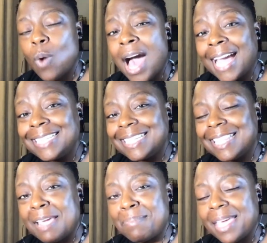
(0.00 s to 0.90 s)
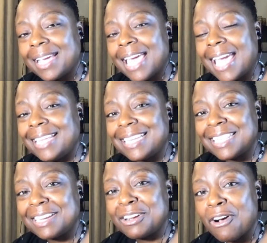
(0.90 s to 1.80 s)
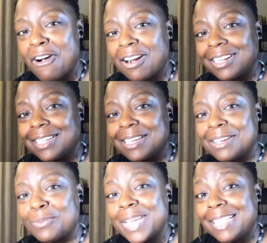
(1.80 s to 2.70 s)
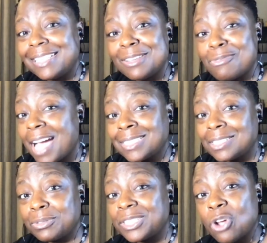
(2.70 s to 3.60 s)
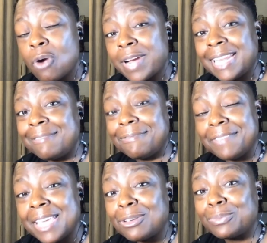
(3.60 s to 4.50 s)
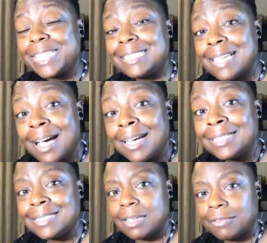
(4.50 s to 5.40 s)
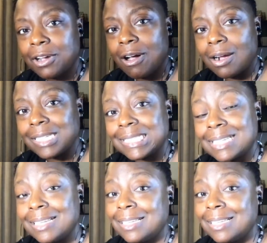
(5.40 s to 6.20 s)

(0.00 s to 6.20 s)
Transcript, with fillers: Why did they pick another guard when the roster is already filled with tons of guards?